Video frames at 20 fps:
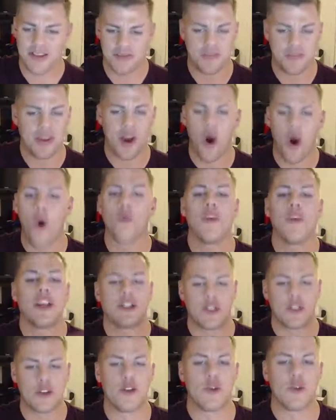only
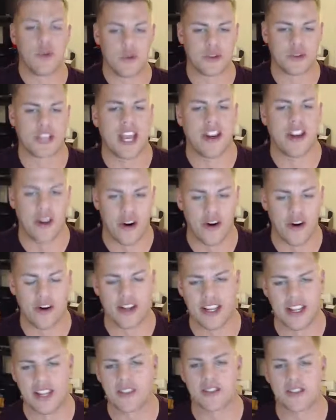2s can hurt
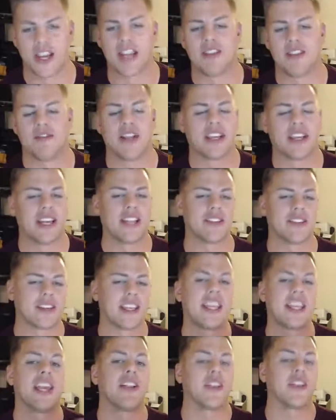it. It's kind of like, it's
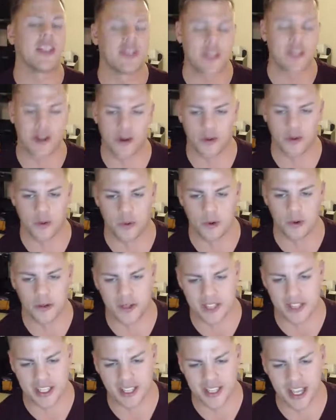Achilles here is what we're
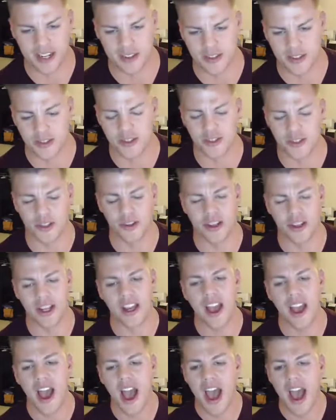looking at, essentially.
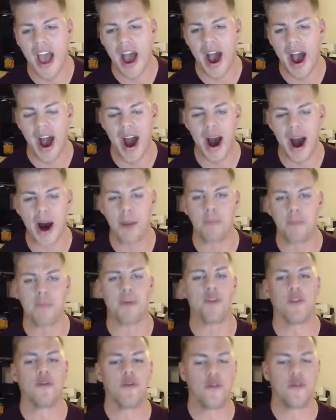
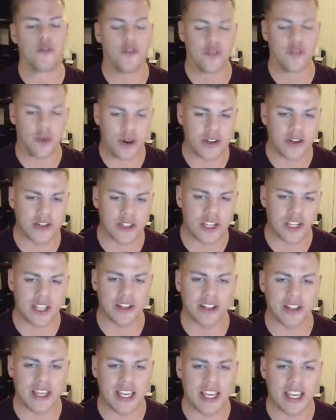
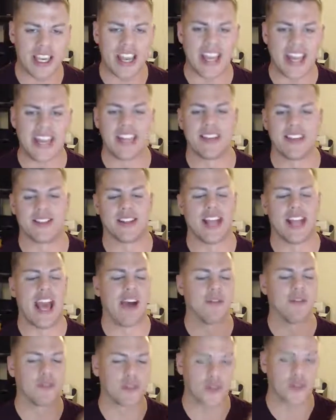Fortunately, it doesn't
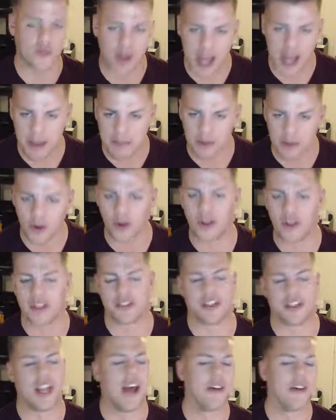have trample, it
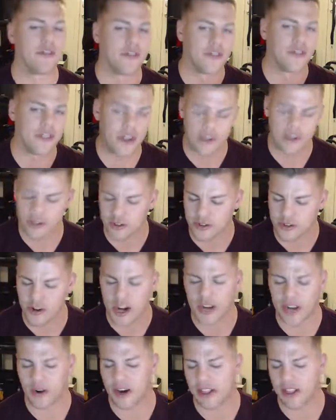doesn't have first
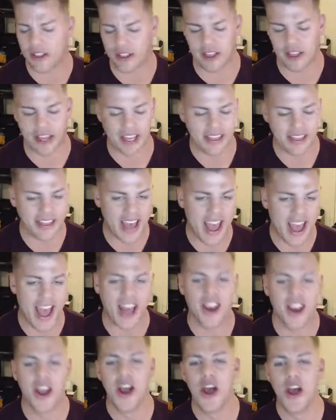strike or anything like
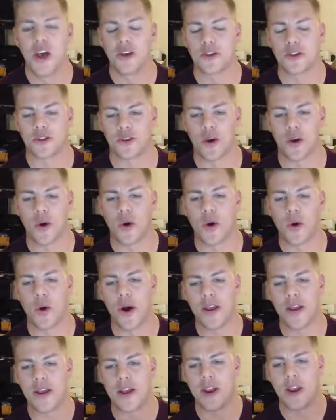that.
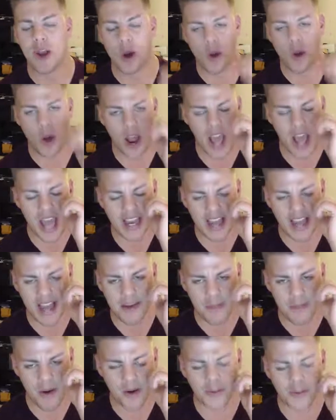So,
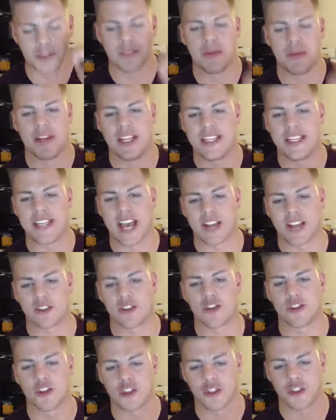and most limited decks
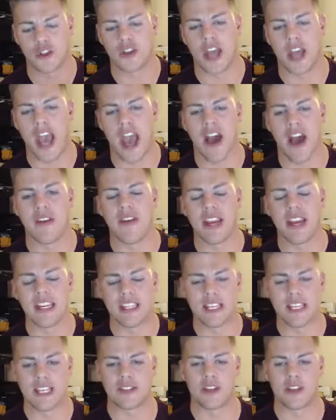should have a
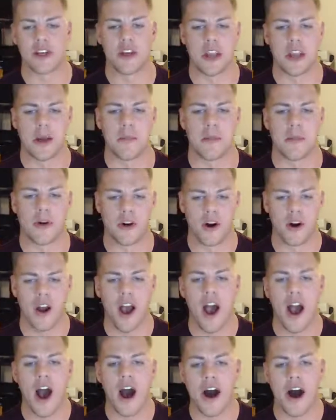decent number
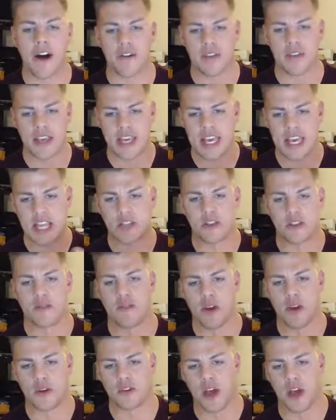of each of
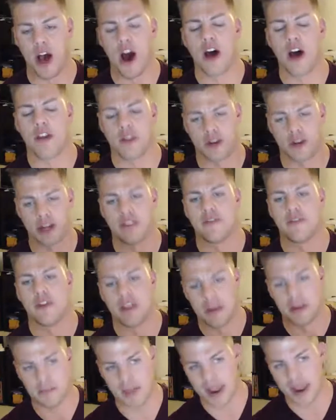those other
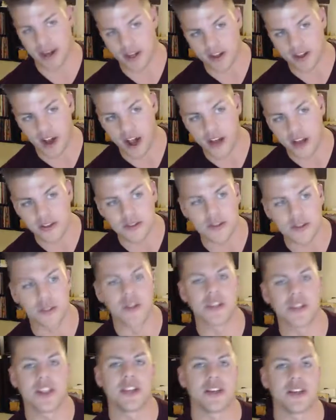converted mana costs. So
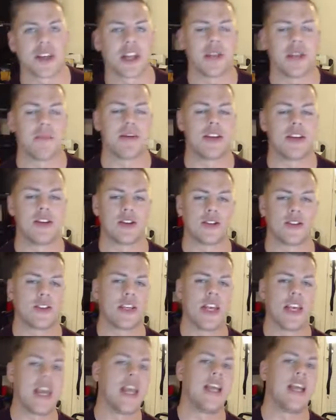this isn't going to be just
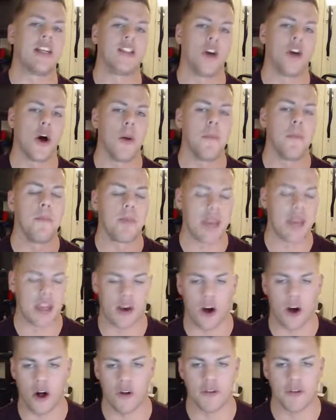the end-all,
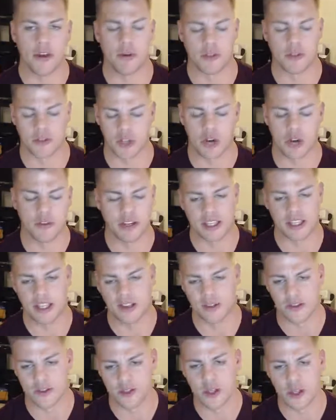be-all if they resolve it
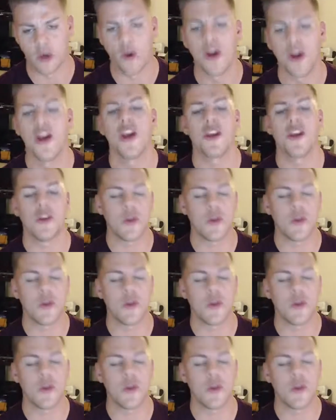against you. You